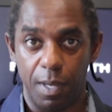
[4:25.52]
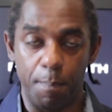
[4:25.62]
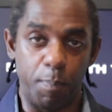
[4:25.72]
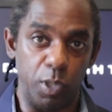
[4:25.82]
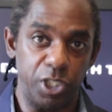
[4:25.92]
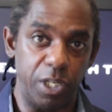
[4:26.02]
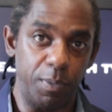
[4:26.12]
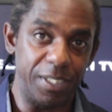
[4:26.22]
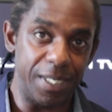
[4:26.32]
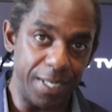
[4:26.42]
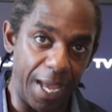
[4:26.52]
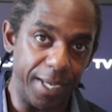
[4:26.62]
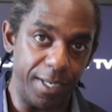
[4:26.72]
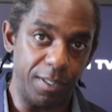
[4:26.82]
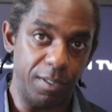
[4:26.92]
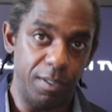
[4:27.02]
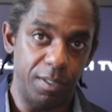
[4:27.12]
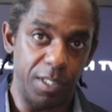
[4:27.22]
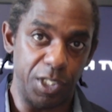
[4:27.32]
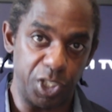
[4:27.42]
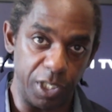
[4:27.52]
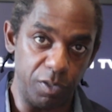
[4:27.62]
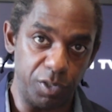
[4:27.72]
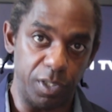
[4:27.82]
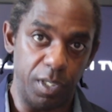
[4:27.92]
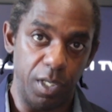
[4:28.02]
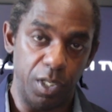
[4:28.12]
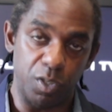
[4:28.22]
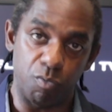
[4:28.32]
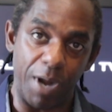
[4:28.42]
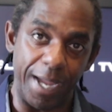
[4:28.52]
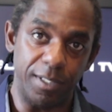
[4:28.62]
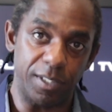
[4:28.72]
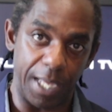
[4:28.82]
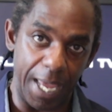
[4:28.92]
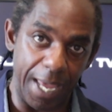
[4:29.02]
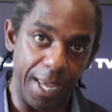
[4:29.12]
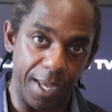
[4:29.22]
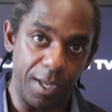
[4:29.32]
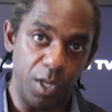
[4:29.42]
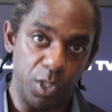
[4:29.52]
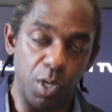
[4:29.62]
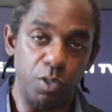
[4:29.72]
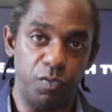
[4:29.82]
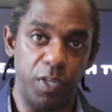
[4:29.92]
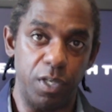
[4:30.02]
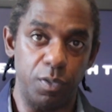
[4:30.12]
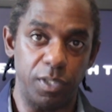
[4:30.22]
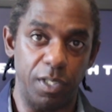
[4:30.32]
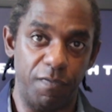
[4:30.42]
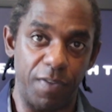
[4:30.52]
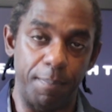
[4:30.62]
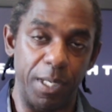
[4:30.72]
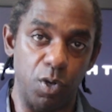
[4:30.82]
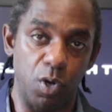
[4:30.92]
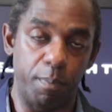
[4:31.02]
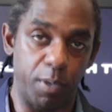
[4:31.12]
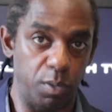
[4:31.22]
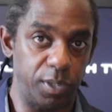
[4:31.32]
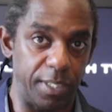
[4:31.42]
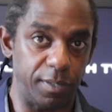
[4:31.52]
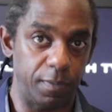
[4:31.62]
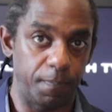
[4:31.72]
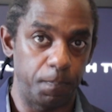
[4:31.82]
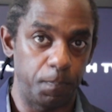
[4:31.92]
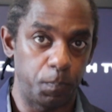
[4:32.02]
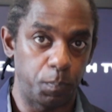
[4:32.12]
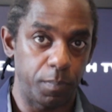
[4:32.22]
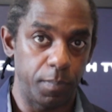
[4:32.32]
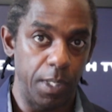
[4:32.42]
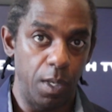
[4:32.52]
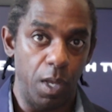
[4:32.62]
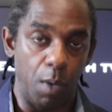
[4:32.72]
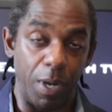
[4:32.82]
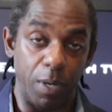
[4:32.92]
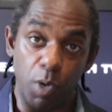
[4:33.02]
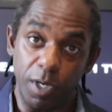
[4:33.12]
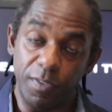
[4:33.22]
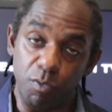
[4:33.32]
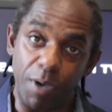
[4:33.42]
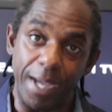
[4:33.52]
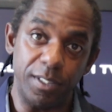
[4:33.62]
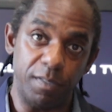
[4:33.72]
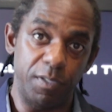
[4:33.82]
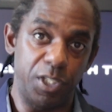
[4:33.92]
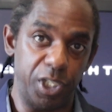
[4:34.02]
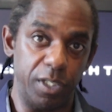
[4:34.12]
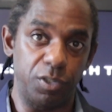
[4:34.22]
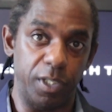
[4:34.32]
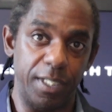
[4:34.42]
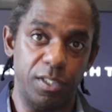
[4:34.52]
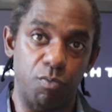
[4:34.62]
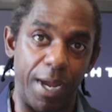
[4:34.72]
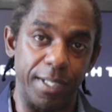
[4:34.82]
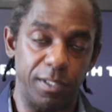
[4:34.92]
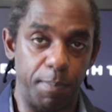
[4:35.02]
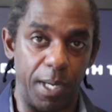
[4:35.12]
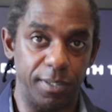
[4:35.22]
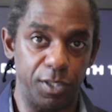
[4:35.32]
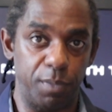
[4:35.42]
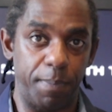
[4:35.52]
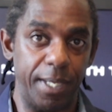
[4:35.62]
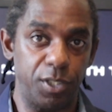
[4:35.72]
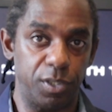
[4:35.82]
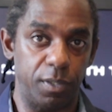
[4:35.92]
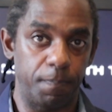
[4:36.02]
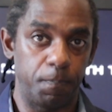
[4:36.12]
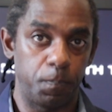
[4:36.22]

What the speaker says: but she was denying the children the right to air those views in the family court process. When one of the rights of the children is the right to participation.